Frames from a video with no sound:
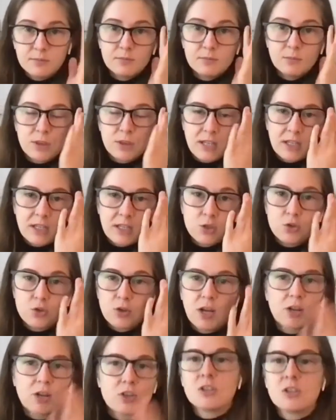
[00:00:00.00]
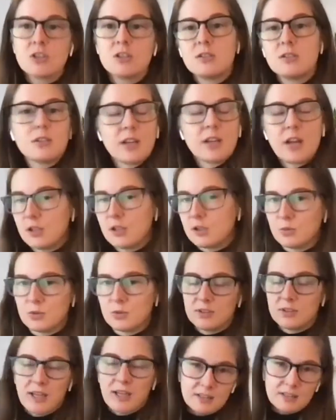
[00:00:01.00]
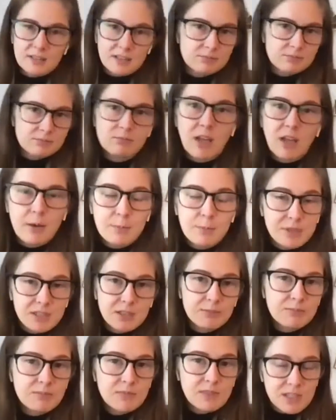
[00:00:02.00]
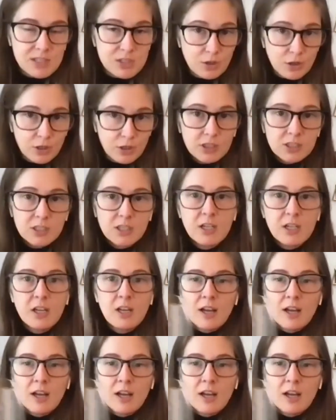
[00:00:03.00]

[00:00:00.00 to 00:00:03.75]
with that extraction, the color would likely not be this dark.